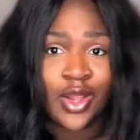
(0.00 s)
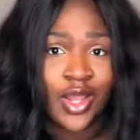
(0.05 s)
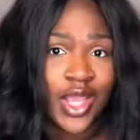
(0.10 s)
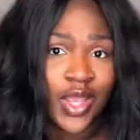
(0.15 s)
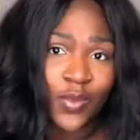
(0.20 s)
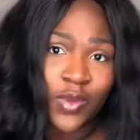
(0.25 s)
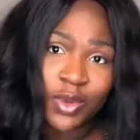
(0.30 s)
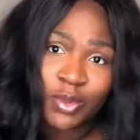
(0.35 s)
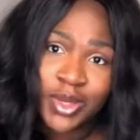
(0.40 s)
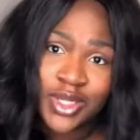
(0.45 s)

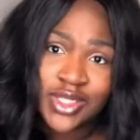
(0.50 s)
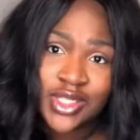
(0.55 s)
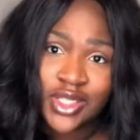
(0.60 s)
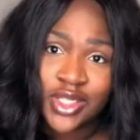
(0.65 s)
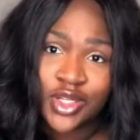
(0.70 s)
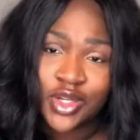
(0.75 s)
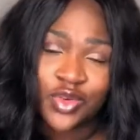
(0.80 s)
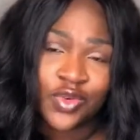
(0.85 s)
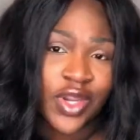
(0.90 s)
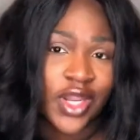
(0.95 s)
and we're about to
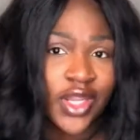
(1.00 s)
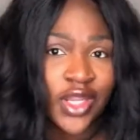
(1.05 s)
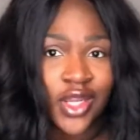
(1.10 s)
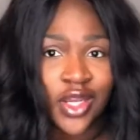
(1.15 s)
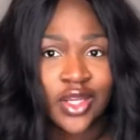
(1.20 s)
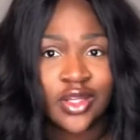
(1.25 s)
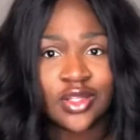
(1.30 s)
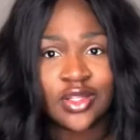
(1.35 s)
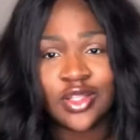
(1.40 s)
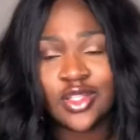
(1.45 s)
look great,
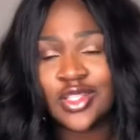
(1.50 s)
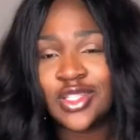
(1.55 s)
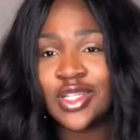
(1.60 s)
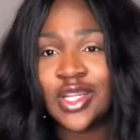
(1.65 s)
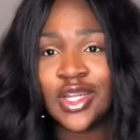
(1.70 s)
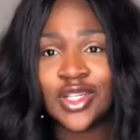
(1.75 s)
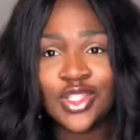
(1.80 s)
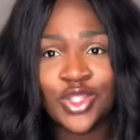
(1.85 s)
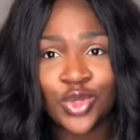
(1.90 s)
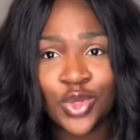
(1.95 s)
y'all. It's
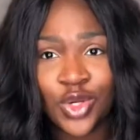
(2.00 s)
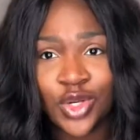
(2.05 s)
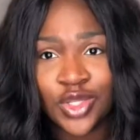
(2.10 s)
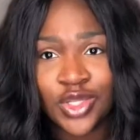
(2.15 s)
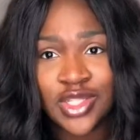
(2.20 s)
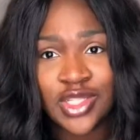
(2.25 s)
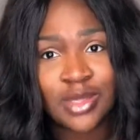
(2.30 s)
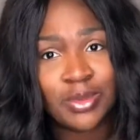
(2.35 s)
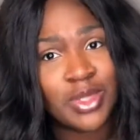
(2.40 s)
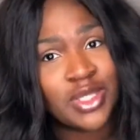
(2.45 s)
not too
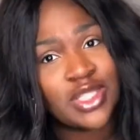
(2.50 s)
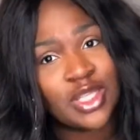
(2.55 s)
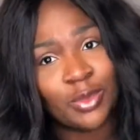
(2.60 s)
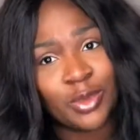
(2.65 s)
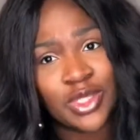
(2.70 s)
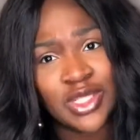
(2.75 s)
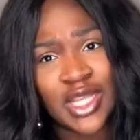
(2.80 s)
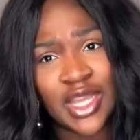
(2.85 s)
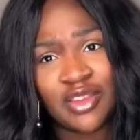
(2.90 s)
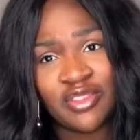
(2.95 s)
early to be
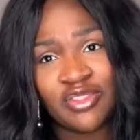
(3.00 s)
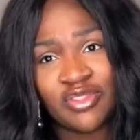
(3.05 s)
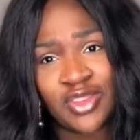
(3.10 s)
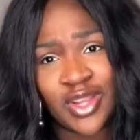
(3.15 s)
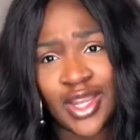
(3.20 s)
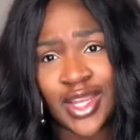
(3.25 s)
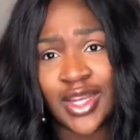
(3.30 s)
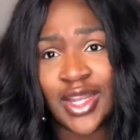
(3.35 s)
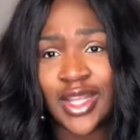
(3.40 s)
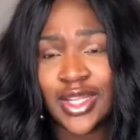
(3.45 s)
summertime
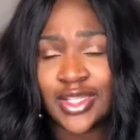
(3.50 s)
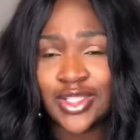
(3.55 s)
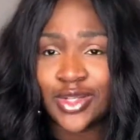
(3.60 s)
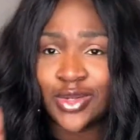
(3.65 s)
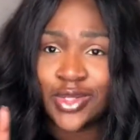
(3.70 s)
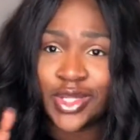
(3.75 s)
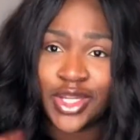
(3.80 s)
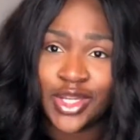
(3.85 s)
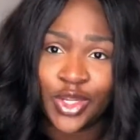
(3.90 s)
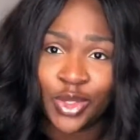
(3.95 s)
fine and
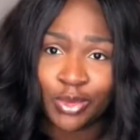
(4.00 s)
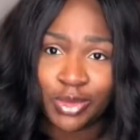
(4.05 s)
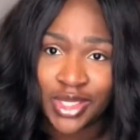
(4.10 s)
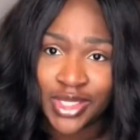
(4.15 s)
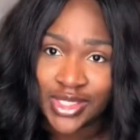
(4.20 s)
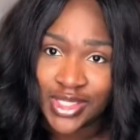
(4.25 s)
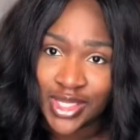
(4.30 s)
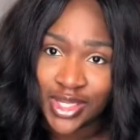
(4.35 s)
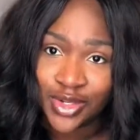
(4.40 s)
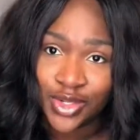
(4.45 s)
don't let nobody
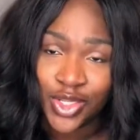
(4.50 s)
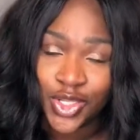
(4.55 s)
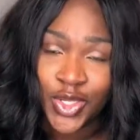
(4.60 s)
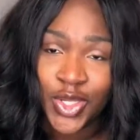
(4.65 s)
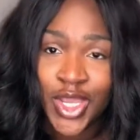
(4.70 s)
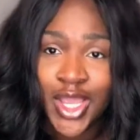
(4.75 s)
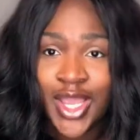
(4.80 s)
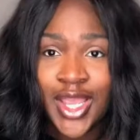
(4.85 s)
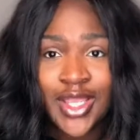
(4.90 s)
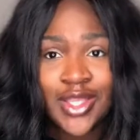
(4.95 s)
tell you.
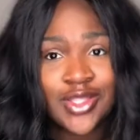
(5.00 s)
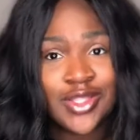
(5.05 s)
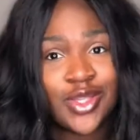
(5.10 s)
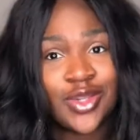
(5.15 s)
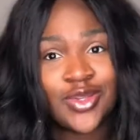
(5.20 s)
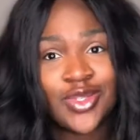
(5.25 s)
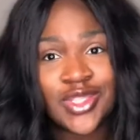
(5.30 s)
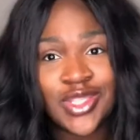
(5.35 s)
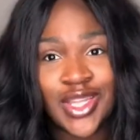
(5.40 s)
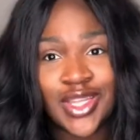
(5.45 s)

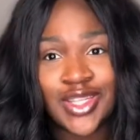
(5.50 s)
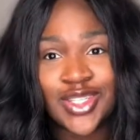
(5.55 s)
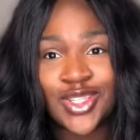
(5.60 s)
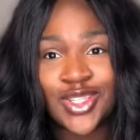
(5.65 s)
So stay